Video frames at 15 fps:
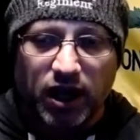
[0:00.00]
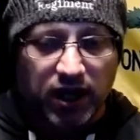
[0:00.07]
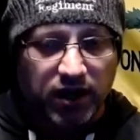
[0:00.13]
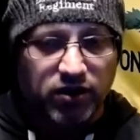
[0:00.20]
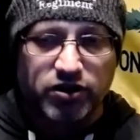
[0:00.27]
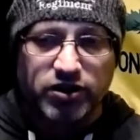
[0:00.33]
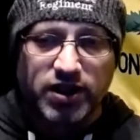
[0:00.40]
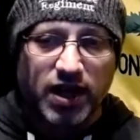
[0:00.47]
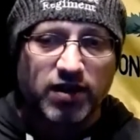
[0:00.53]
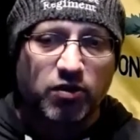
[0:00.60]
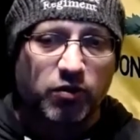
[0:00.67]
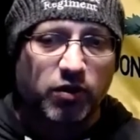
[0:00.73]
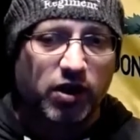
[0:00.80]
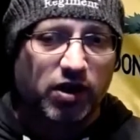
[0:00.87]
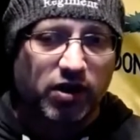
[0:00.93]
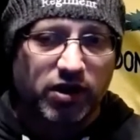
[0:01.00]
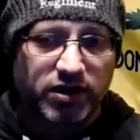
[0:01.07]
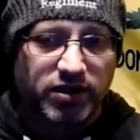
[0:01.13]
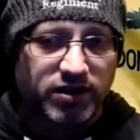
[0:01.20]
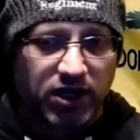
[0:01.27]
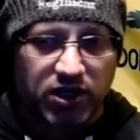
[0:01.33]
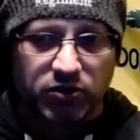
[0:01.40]
I understand that we are
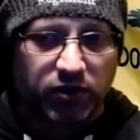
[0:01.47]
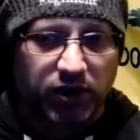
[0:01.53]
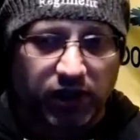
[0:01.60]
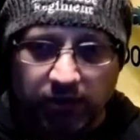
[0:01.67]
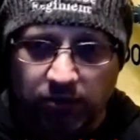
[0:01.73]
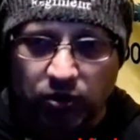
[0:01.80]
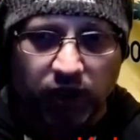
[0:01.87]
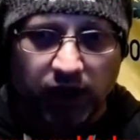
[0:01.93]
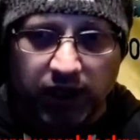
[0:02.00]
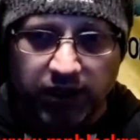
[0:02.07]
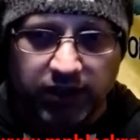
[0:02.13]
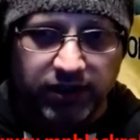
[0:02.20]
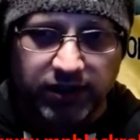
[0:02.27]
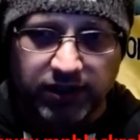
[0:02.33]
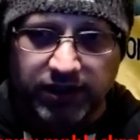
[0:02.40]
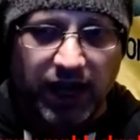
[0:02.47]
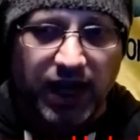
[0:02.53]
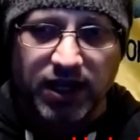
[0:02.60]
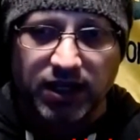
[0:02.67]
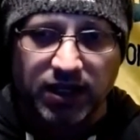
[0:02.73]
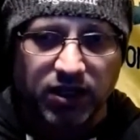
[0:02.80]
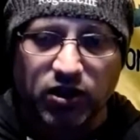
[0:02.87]
a sexually liberated
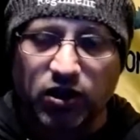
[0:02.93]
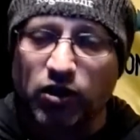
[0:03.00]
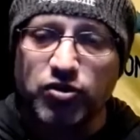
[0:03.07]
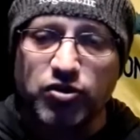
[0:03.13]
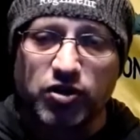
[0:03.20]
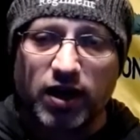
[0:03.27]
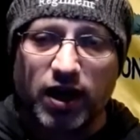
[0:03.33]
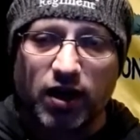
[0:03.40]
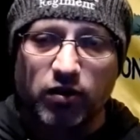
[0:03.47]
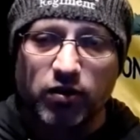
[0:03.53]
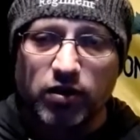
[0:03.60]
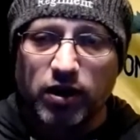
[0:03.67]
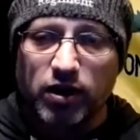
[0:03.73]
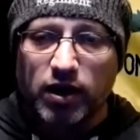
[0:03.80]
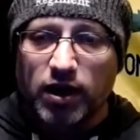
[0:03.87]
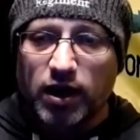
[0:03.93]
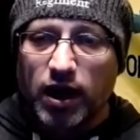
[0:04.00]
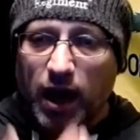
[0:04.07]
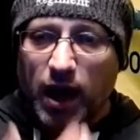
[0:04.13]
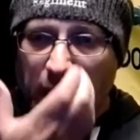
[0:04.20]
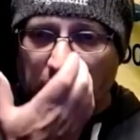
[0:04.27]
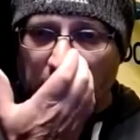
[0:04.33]
society and culture now,
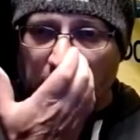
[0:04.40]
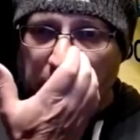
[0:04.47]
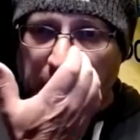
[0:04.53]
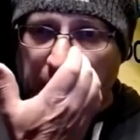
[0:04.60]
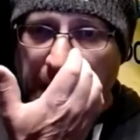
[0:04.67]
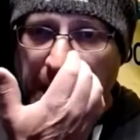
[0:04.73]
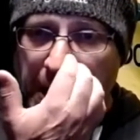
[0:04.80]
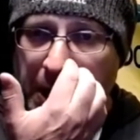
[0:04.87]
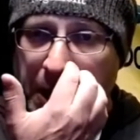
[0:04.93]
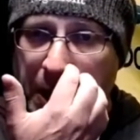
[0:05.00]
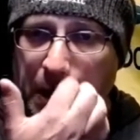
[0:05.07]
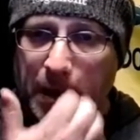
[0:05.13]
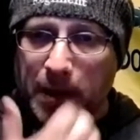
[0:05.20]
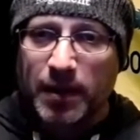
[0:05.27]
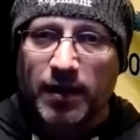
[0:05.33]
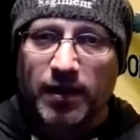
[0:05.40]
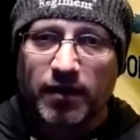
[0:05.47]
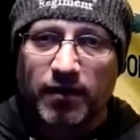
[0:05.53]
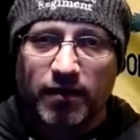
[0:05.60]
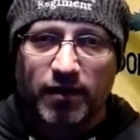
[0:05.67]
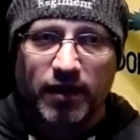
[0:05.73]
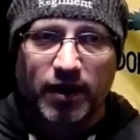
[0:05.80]
and that
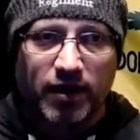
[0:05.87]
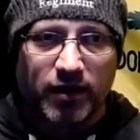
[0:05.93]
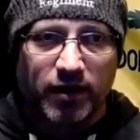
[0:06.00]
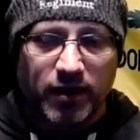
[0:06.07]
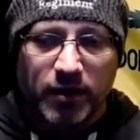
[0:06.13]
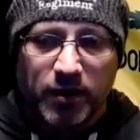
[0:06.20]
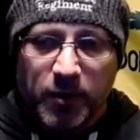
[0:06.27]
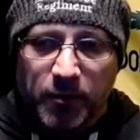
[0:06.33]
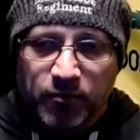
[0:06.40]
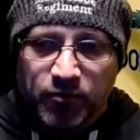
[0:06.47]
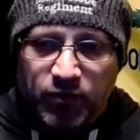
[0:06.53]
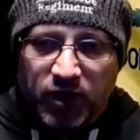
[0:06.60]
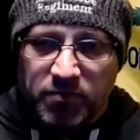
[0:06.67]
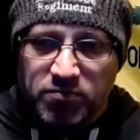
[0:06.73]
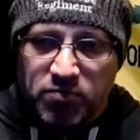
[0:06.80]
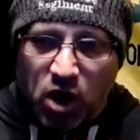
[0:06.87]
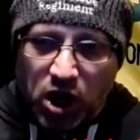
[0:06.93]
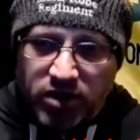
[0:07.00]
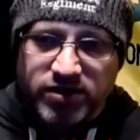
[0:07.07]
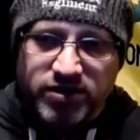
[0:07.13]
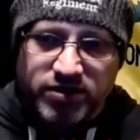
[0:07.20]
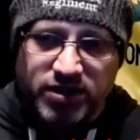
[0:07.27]
the
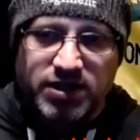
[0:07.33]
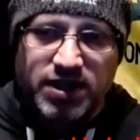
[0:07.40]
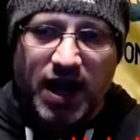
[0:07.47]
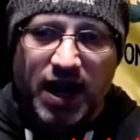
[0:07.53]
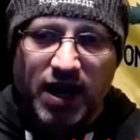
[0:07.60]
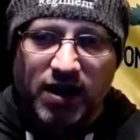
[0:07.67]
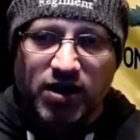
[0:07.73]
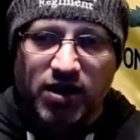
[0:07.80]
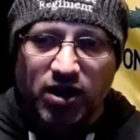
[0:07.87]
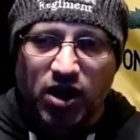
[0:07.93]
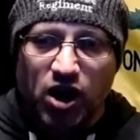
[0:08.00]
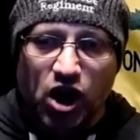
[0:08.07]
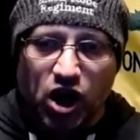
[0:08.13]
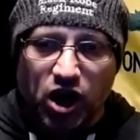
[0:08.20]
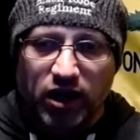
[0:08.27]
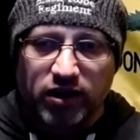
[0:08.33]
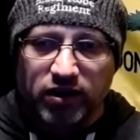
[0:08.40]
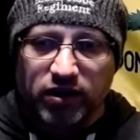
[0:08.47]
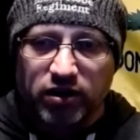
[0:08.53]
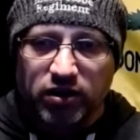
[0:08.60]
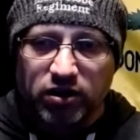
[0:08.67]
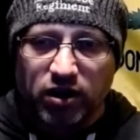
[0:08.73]
Marxist attack
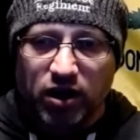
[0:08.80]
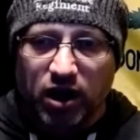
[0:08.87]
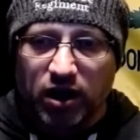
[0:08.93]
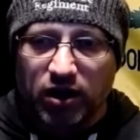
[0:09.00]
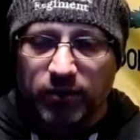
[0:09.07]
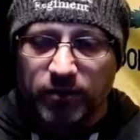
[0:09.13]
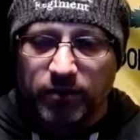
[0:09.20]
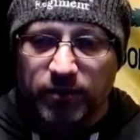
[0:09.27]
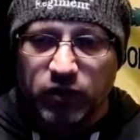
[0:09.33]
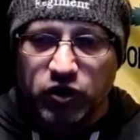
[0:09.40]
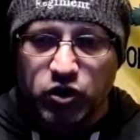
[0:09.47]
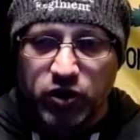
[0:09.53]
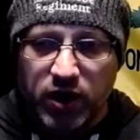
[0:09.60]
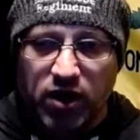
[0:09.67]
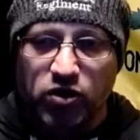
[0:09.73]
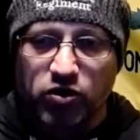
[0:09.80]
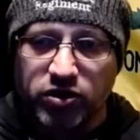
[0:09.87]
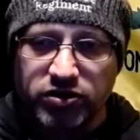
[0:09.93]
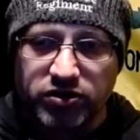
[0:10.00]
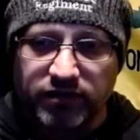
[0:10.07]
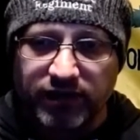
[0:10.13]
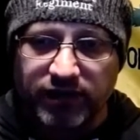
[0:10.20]
on
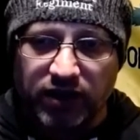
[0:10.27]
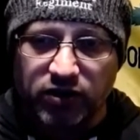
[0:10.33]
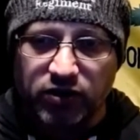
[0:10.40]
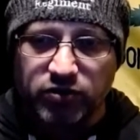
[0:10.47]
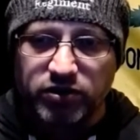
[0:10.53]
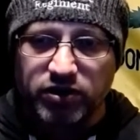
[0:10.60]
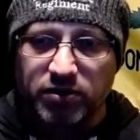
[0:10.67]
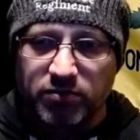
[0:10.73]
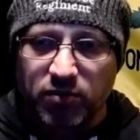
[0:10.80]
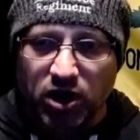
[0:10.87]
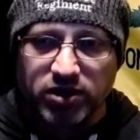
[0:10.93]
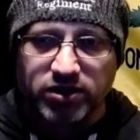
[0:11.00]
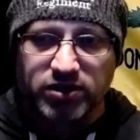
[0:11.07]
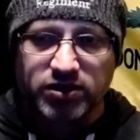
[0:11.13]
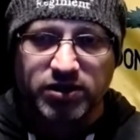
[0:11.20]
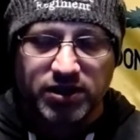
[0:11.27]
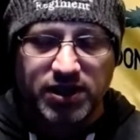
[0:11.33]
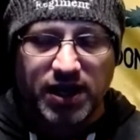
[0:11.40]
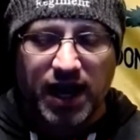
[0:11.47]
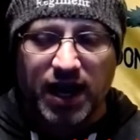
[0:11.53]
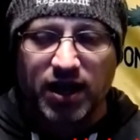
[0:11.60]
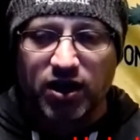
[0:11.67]
Judeo-Christian values and the Marxist
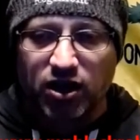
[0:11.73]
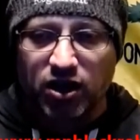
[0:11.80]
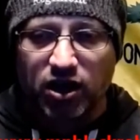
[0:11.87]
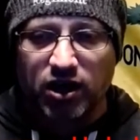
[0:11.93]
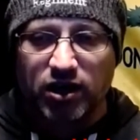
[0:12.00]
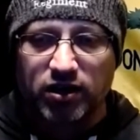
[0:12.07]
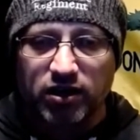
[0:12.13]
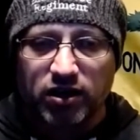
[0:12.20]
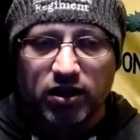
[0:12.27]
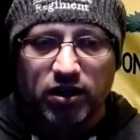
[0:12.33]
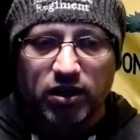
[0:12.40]
attack on